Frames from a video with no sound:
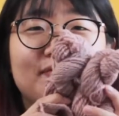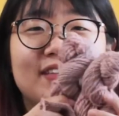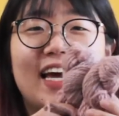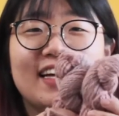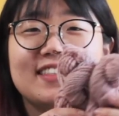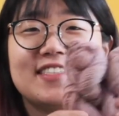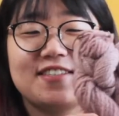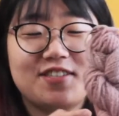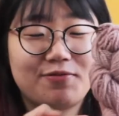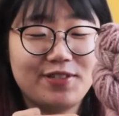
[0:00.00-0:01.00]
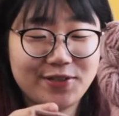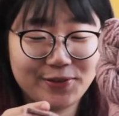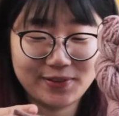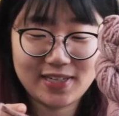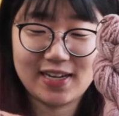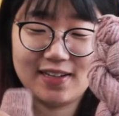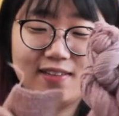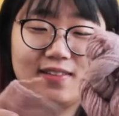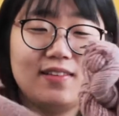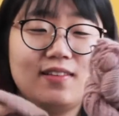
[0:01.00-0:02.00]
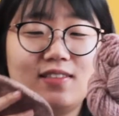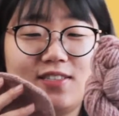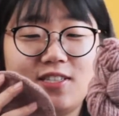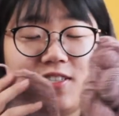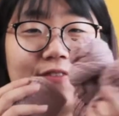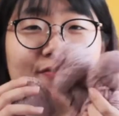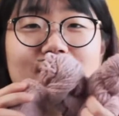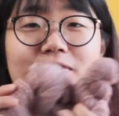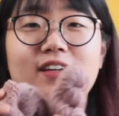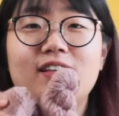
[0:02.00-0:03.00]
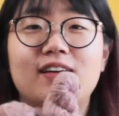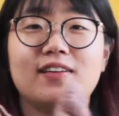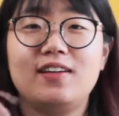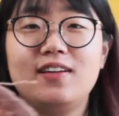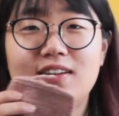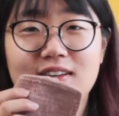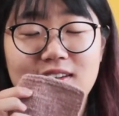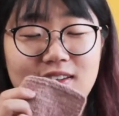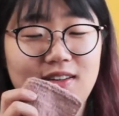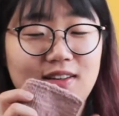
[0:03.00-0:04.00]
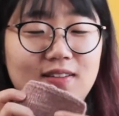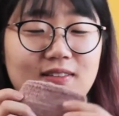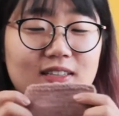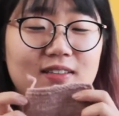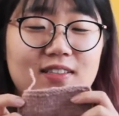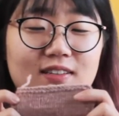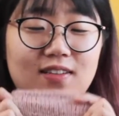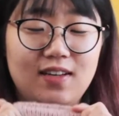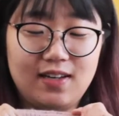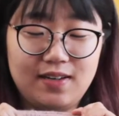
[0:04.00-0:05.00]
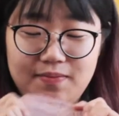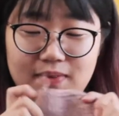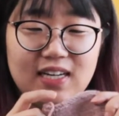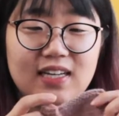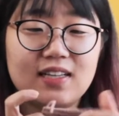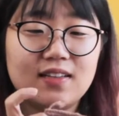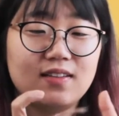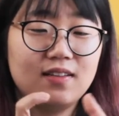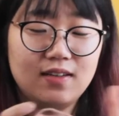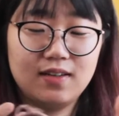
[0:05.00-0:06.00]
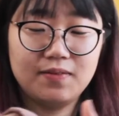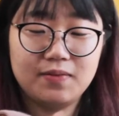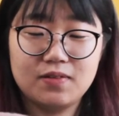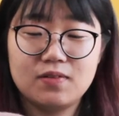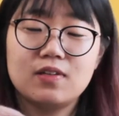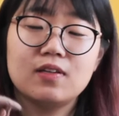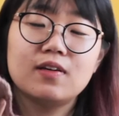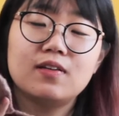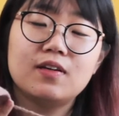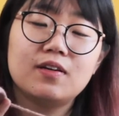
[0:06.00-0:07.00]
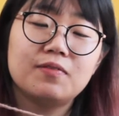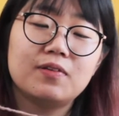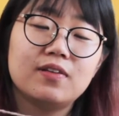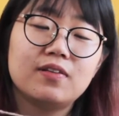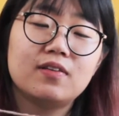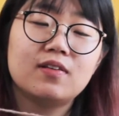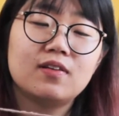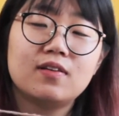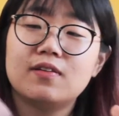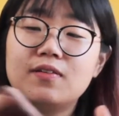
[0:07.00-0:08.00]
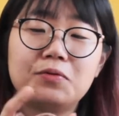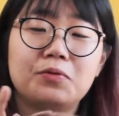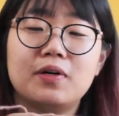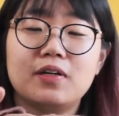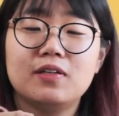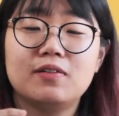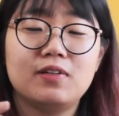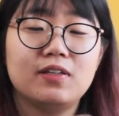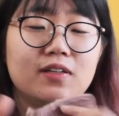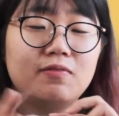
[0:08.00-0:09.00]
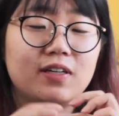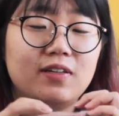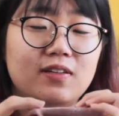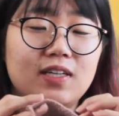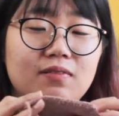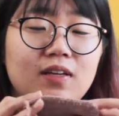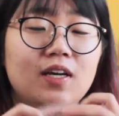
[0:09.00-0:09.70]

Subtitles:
yeah, this is the result, and this is the fabric that I knitted in. Did I knit it with? Oh, I didn't really write it down.